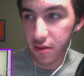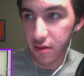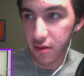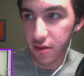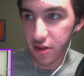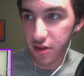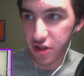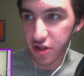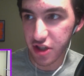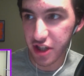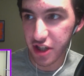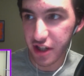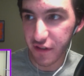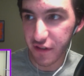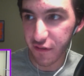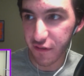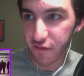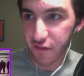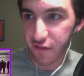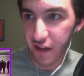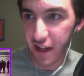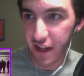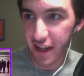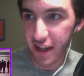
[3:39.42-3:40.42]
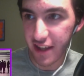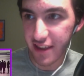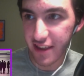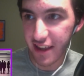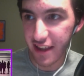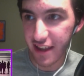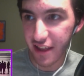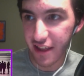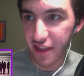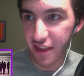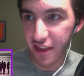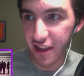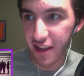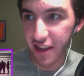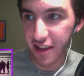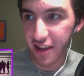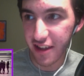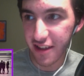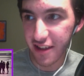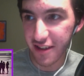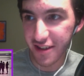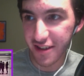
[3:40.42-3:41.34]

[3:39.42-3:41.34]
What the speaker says: Is she gonna fight that thing?